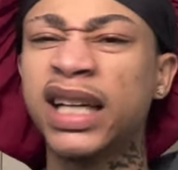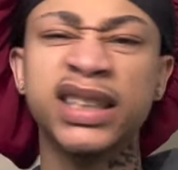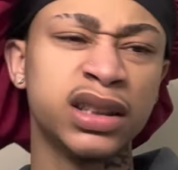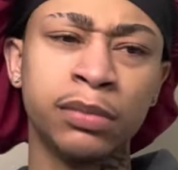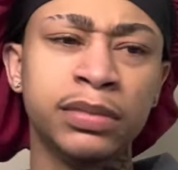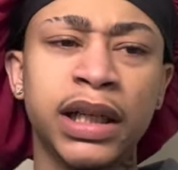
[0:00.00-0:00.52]

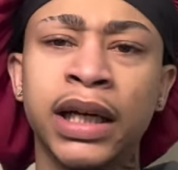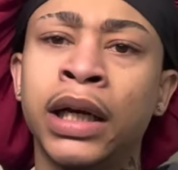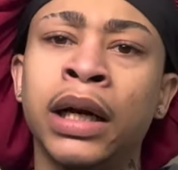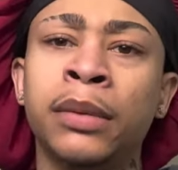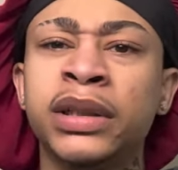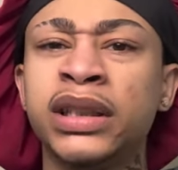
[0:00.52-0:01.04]
something and
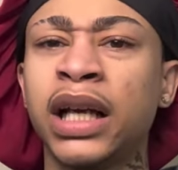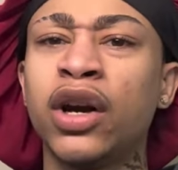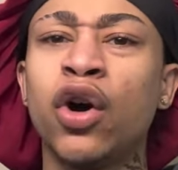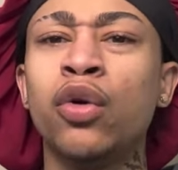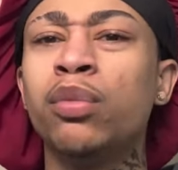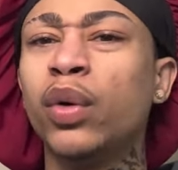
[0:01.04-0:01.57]
I was like,
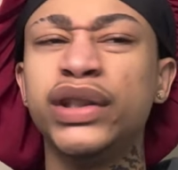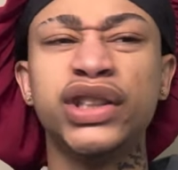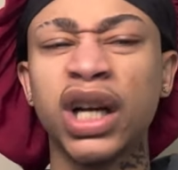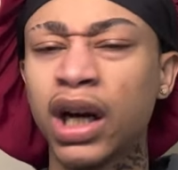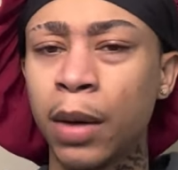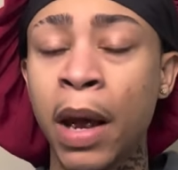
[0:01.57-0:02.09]
oh boy,
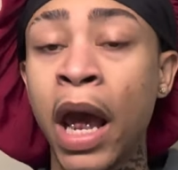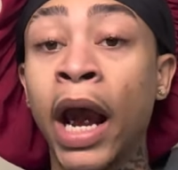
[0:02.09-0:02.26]
shut up.